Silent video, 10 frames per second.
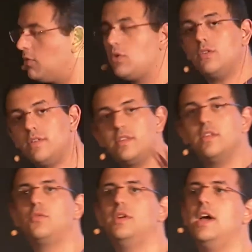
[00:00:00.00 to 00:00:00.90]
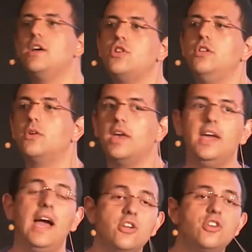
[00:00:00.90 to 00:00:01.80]
Consistent reader hashing,
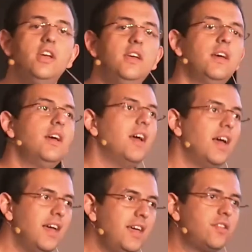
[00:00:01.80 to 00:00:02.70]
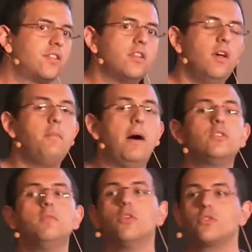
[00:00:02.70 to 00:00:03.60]
okay. Actually, it's
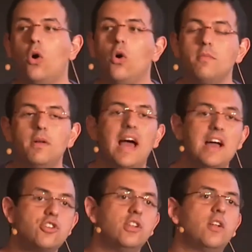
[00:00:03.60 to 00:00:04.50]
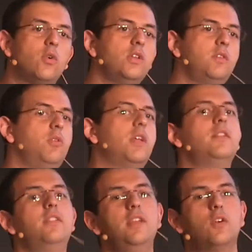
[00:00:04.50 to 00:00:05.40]
about the most horrible hashing algorithm you
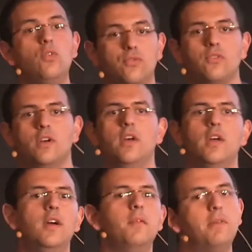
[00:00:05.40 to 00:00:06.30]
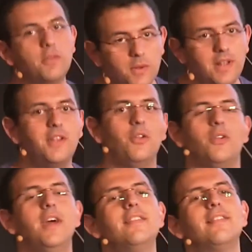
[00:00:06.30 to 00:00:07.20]
can think of, but we'll
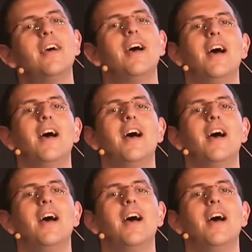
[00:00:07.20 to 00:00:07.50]
ignore that.